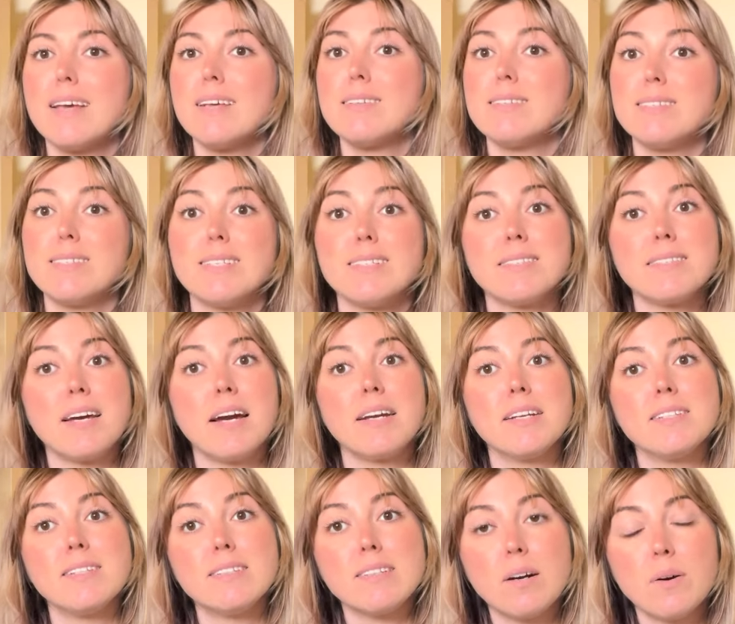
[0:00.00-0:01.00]
Since
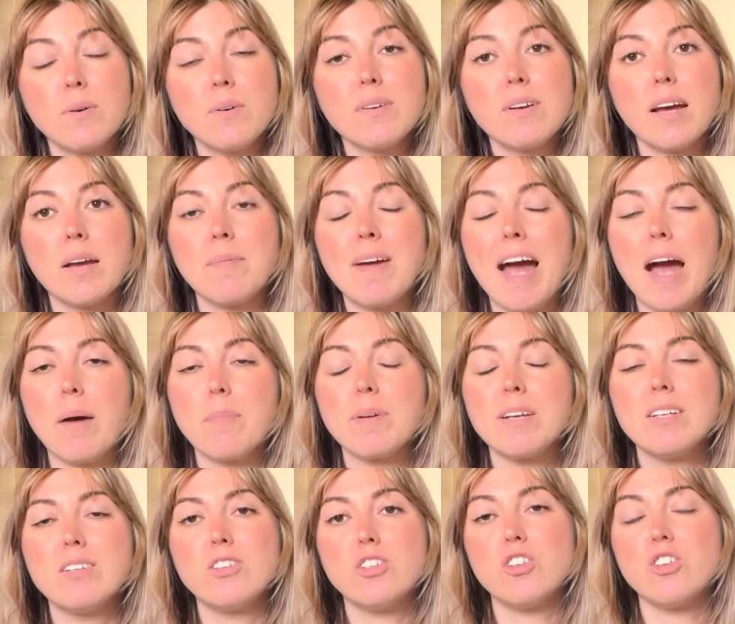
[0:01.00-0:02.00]
I don't, I'm
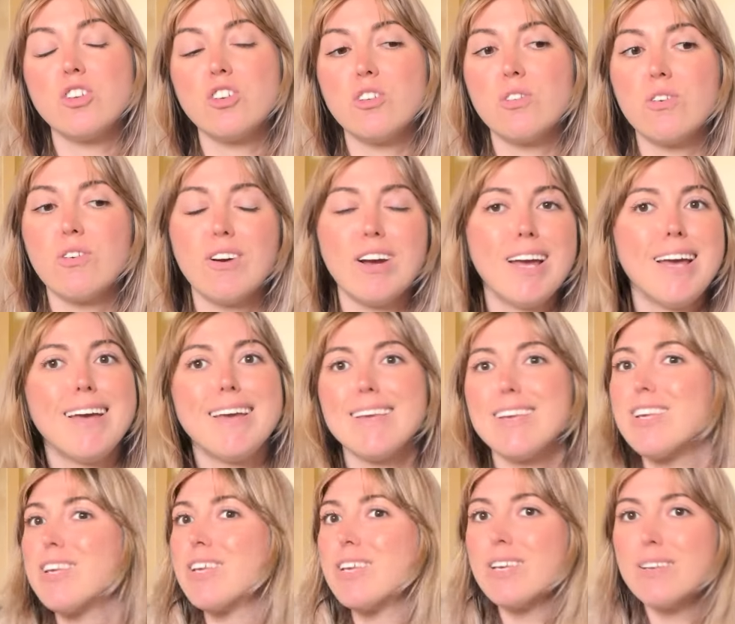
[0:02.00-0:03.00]
happy to
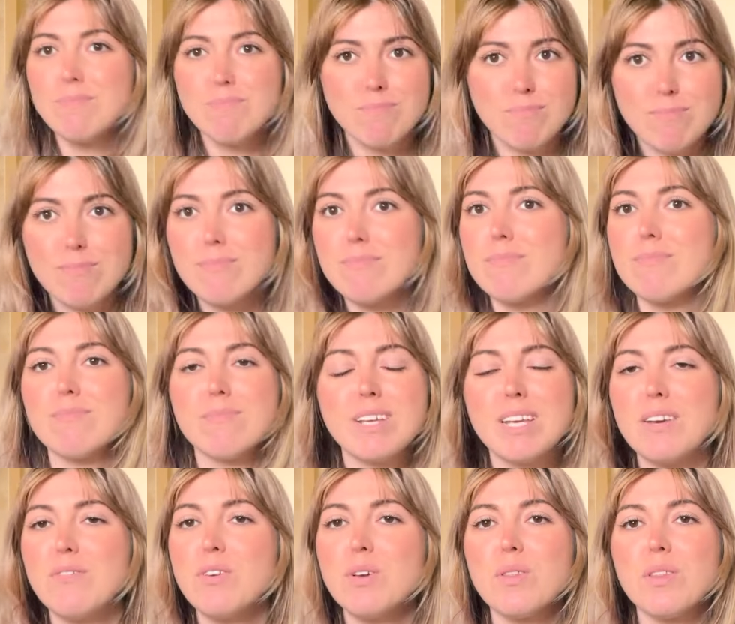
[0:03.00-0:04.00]

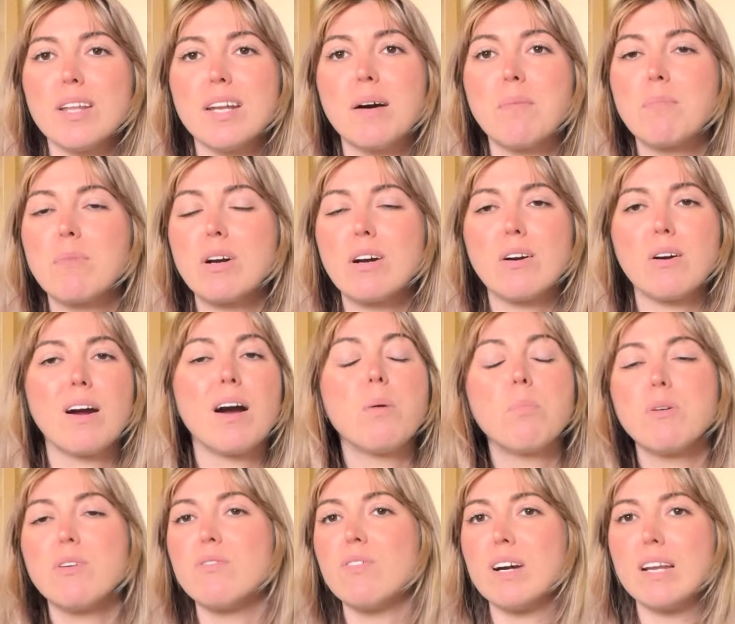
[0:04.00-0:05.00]
give you the number or
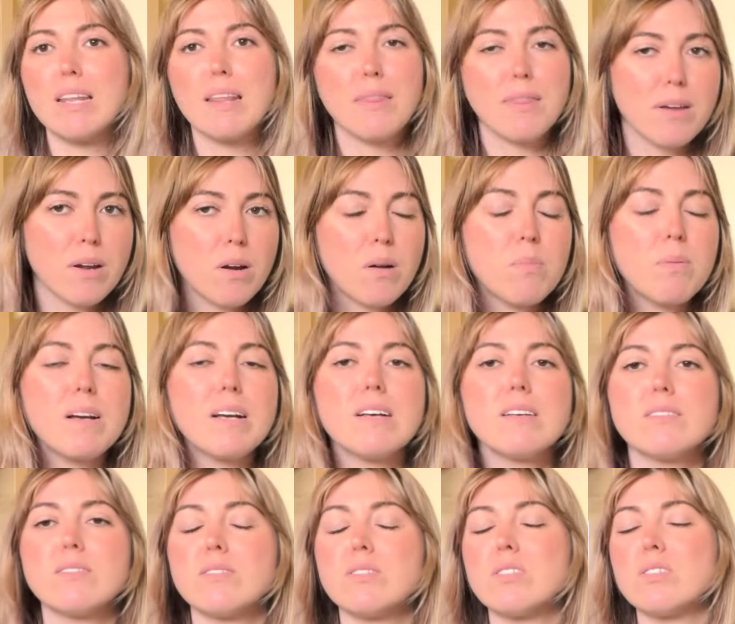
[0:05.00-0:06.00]
help you find a
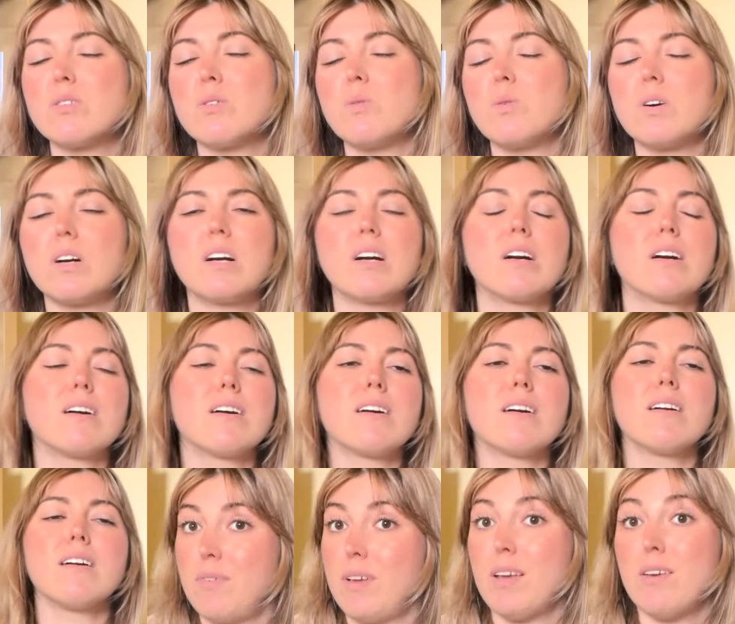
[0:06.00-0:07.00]
therapist,
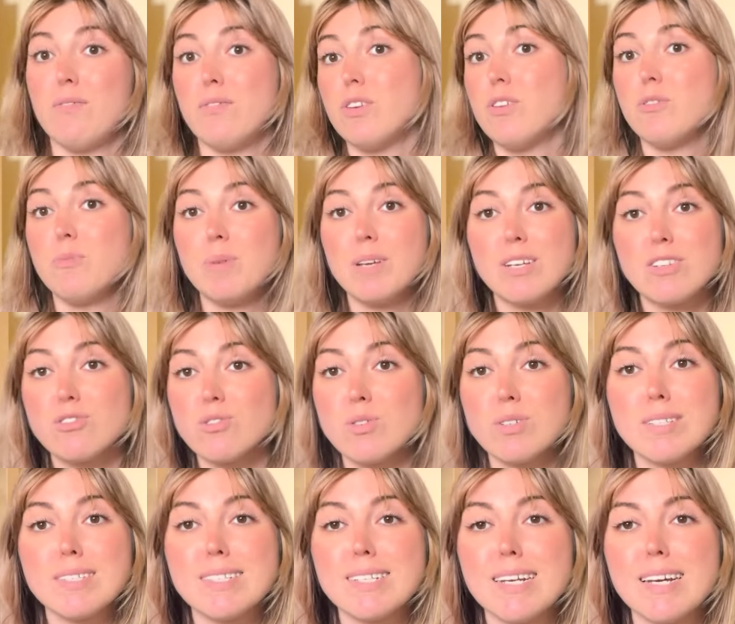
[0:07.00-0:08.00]
or if you'd be
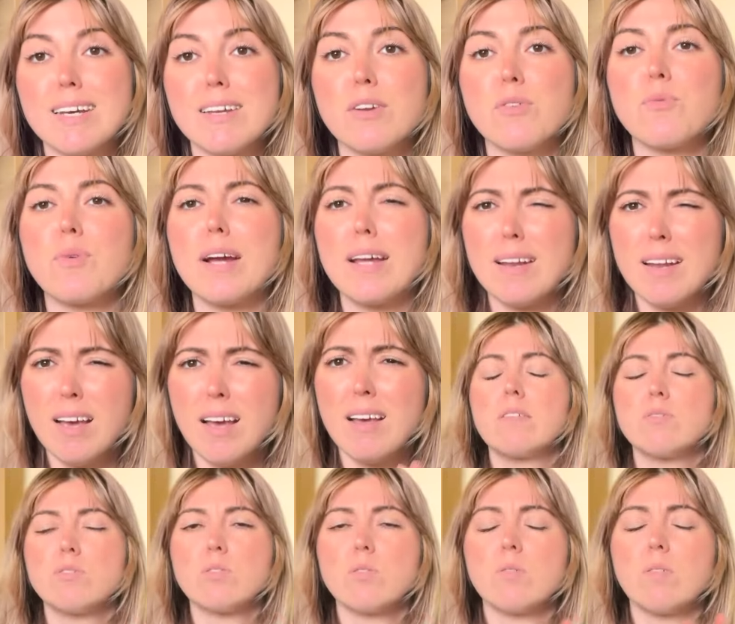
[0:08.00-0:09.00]
interested, right?
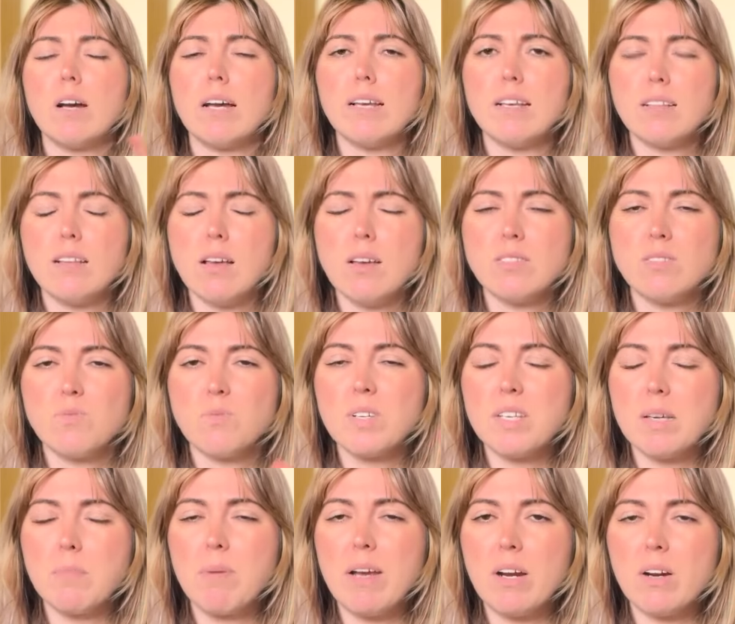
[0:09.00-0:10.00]
So it's
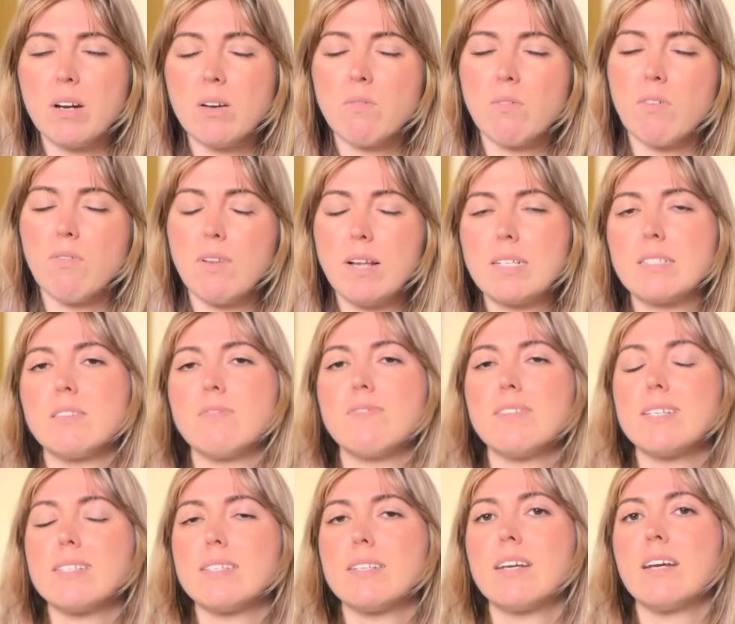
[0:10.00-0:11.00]
really pairing reflective
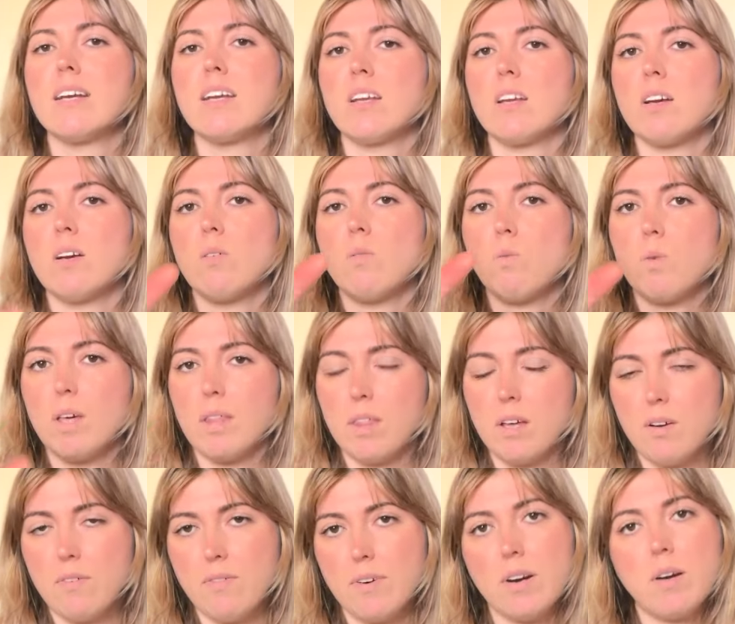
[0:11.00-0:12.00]
listening with
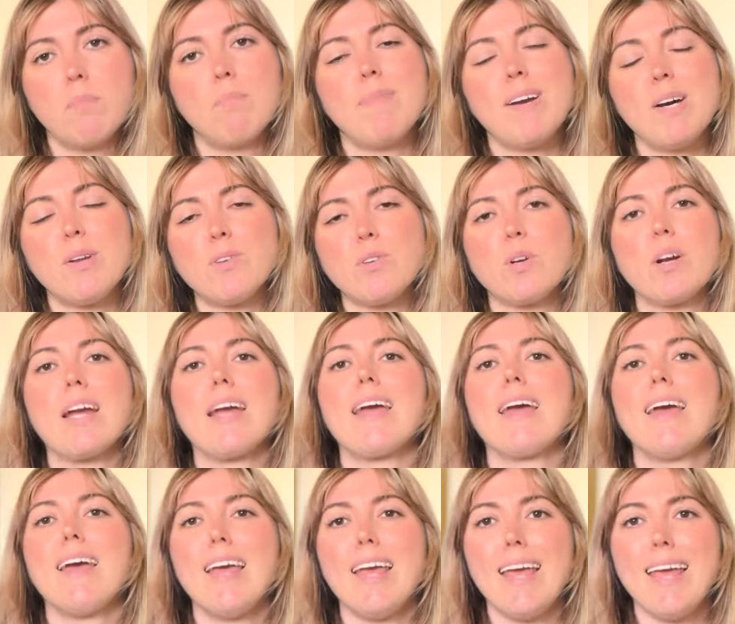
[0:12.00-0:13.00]
a firm
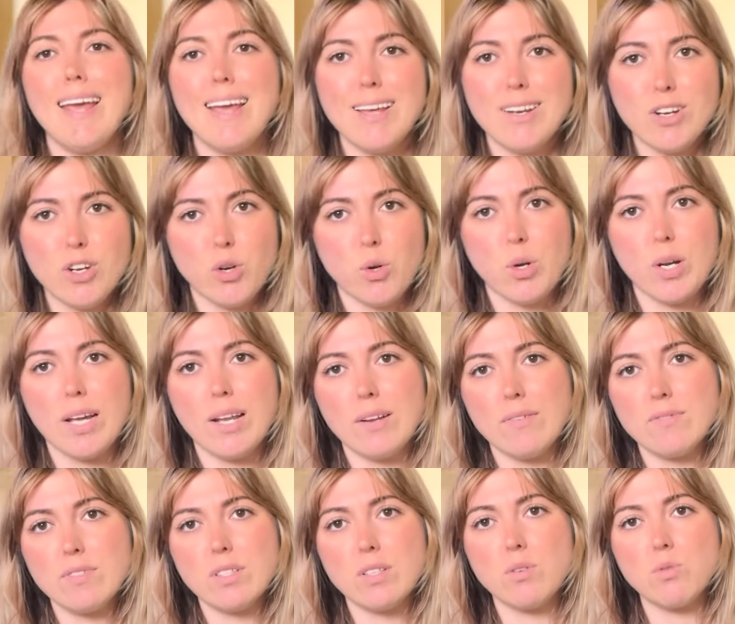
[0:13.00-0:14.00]
boundary and a
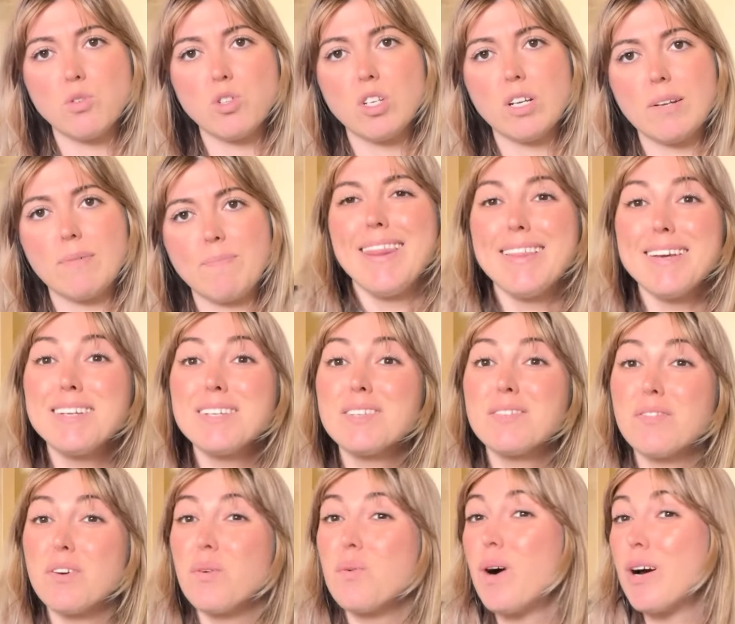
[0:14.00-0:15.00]
creative solution. Thanks
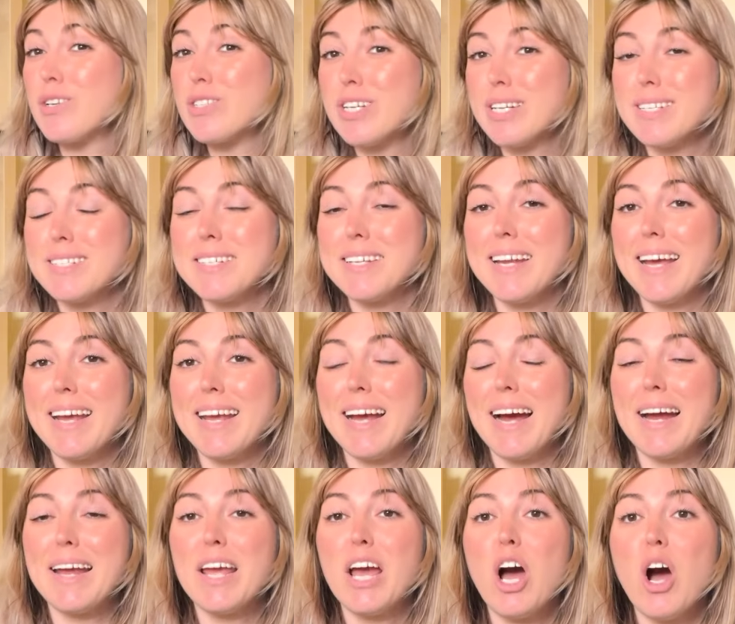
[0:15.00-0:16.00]
for watching today.
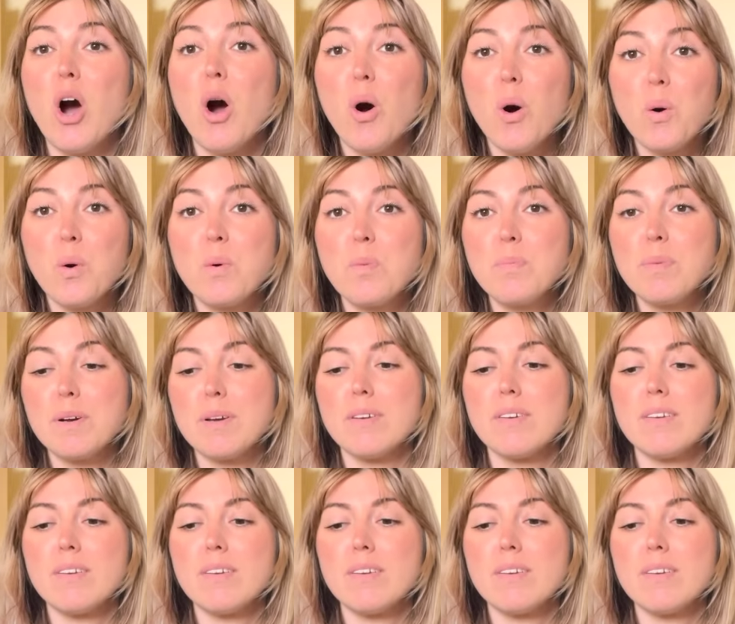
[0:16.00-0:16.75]
I hope